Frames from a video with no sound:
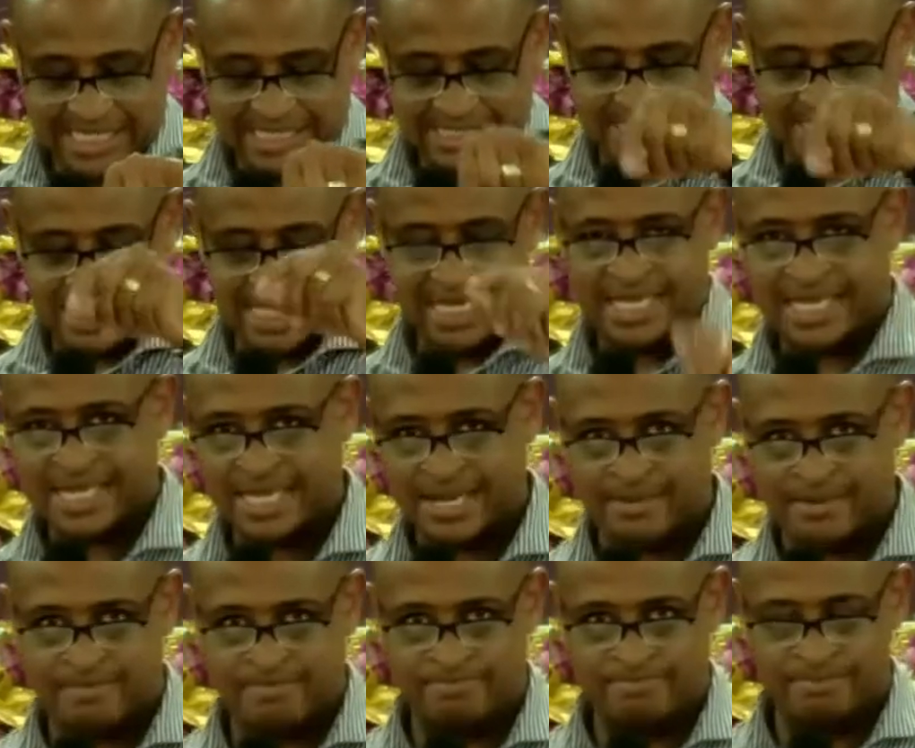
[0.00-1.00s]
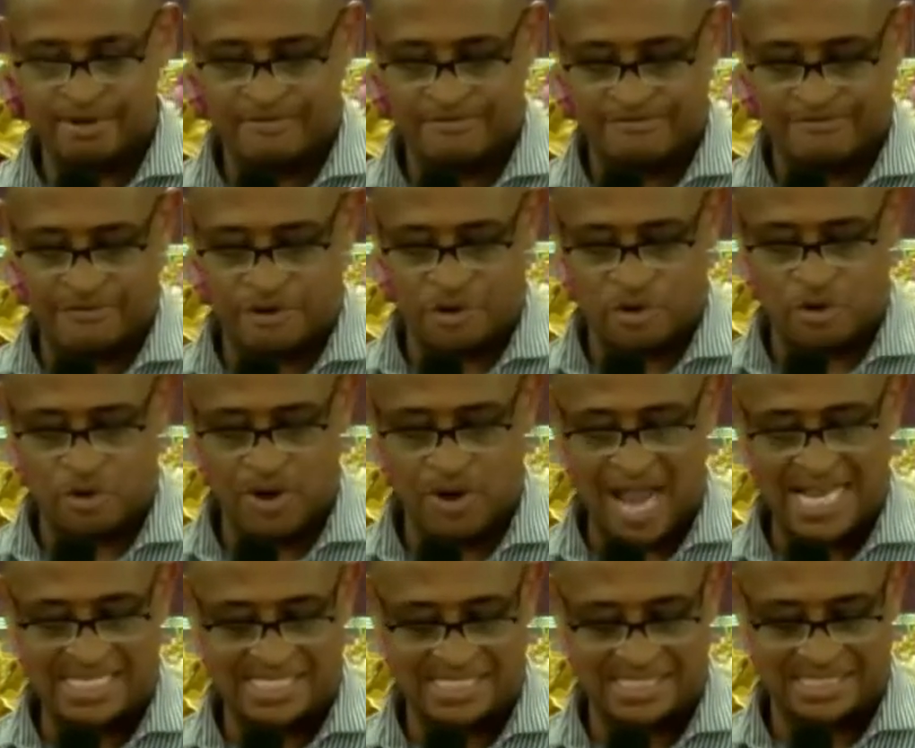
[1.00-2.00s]
to him for
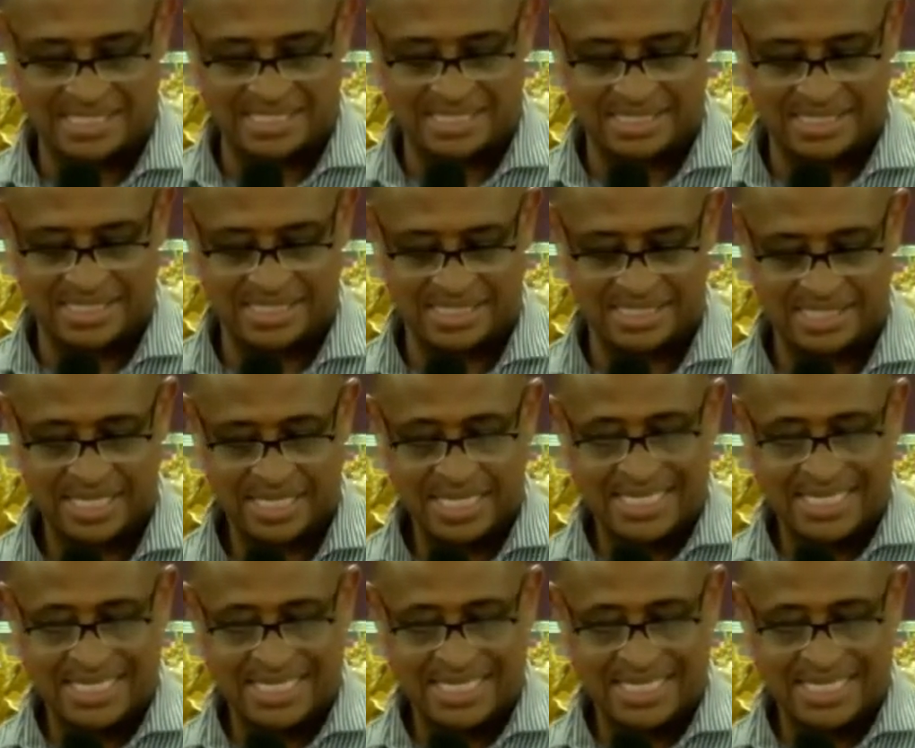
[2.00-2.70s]
righteousness.